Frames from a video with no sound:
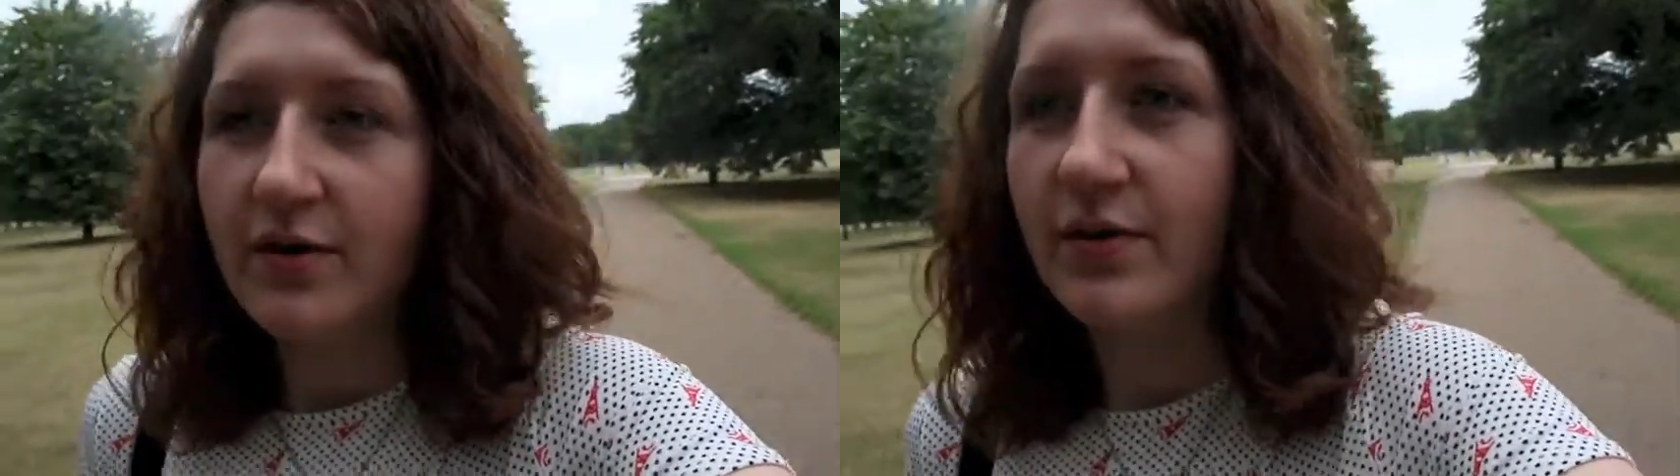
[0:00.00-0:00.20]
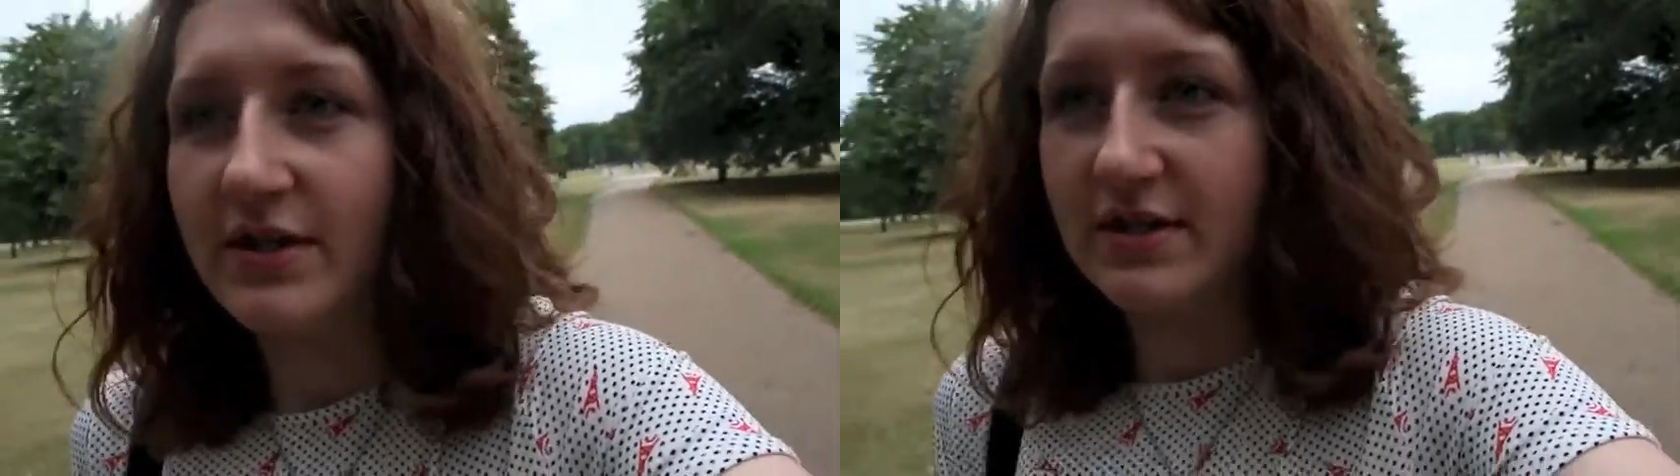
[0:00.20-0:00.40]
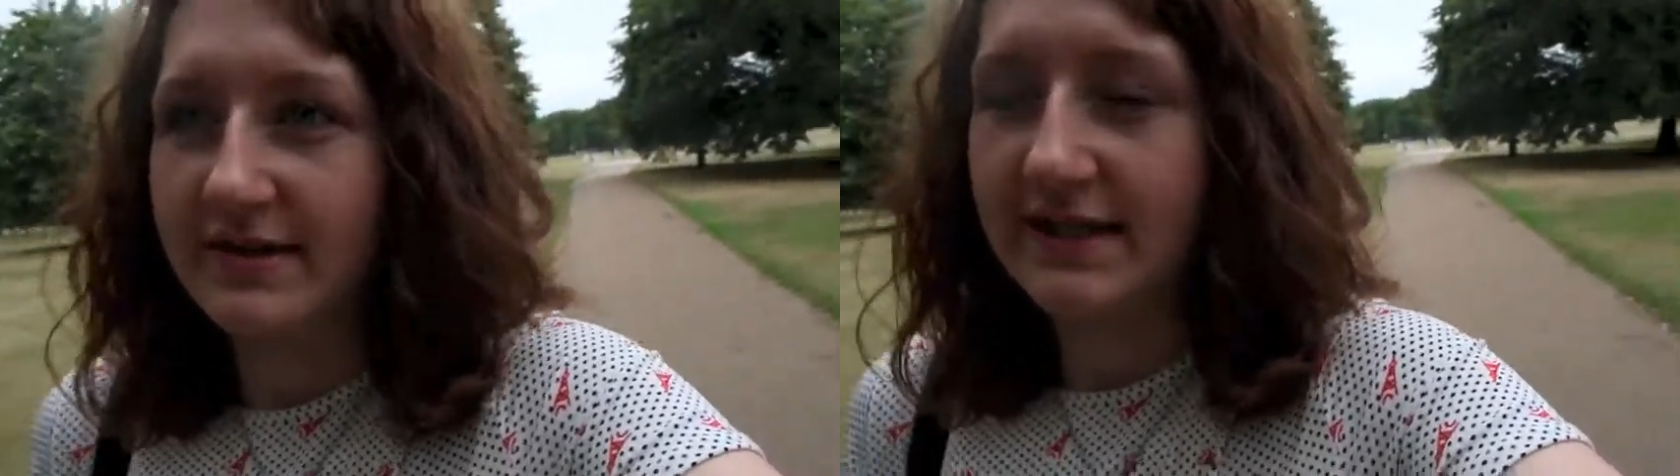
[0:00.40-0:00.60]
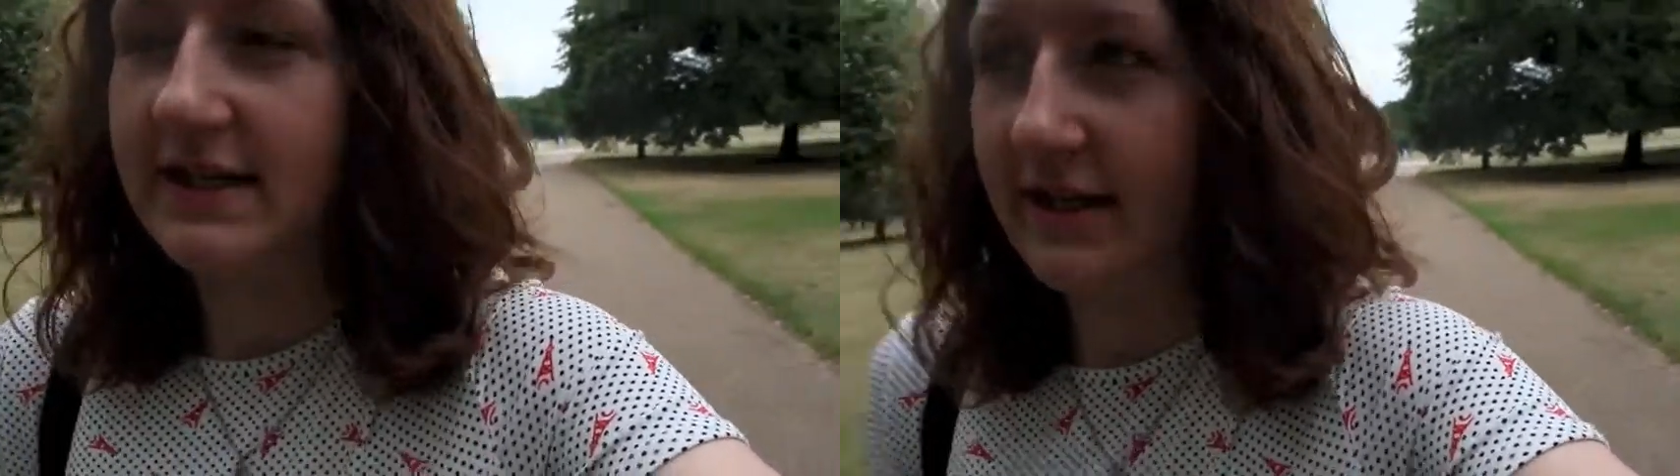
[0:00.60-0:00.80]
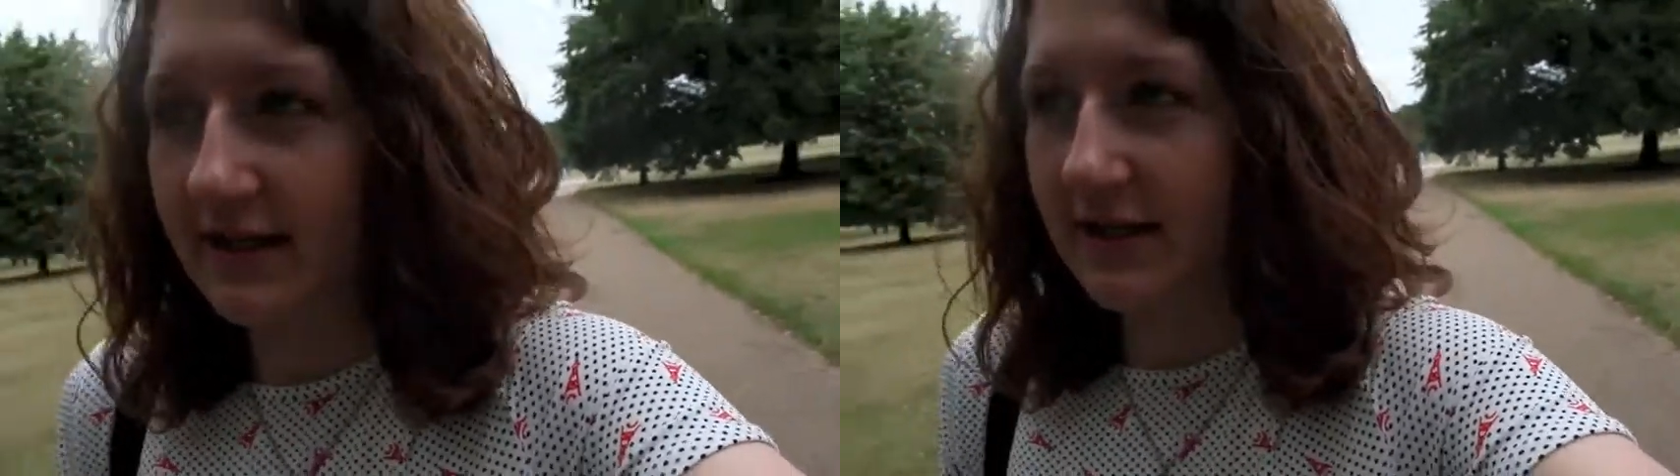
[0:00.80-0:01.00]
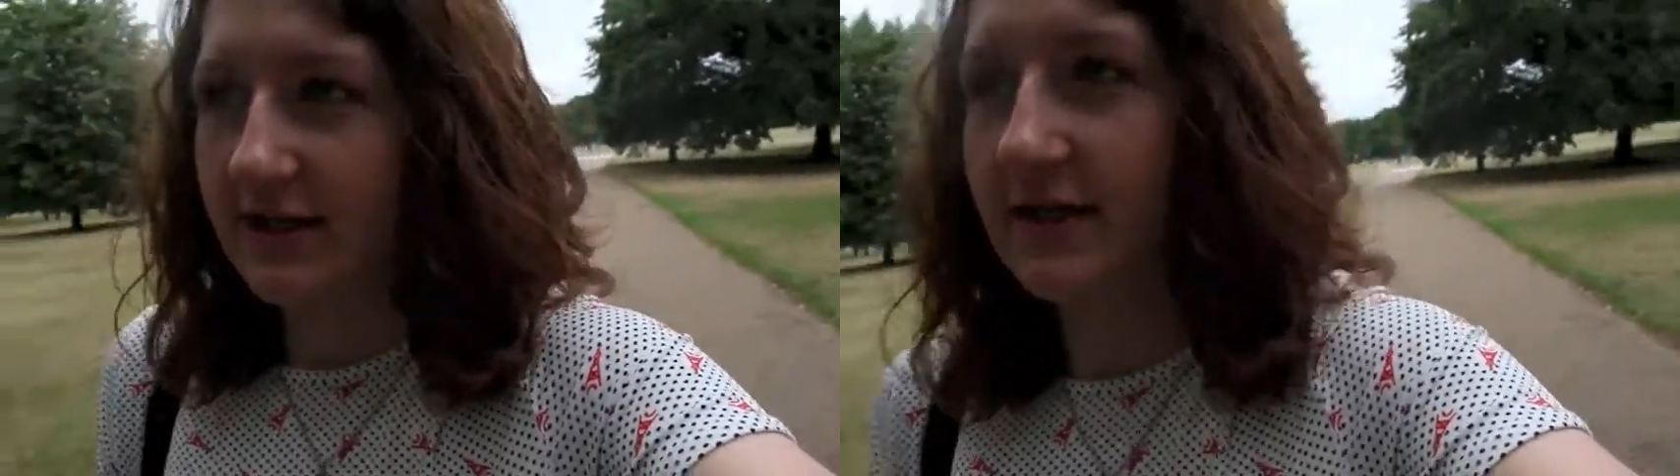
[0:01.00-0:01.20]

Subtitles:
we're doing